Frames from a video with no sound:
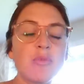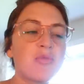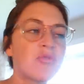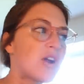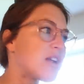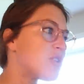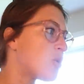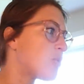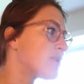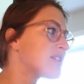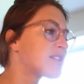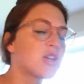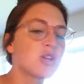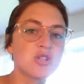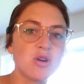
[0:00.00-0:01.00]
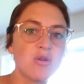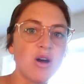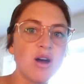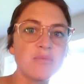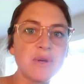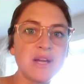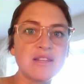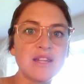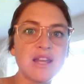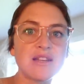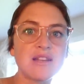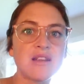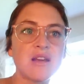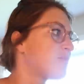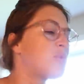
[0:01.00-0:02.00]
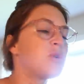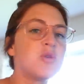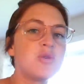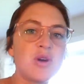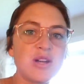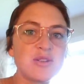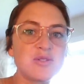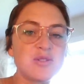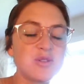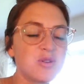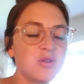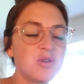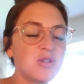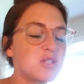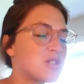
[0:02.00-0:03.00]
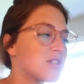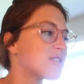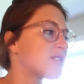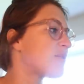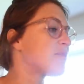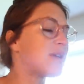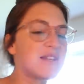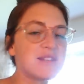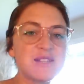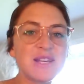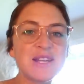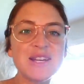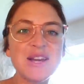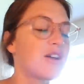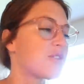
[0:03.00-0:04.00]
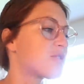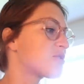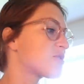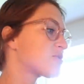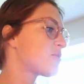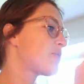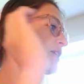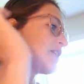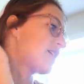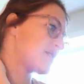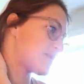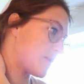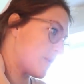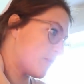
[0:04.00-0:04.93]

I'm afraid nobody's gonna show up, and then when you guys do, it's just amazing. Yeah, there's just so many nice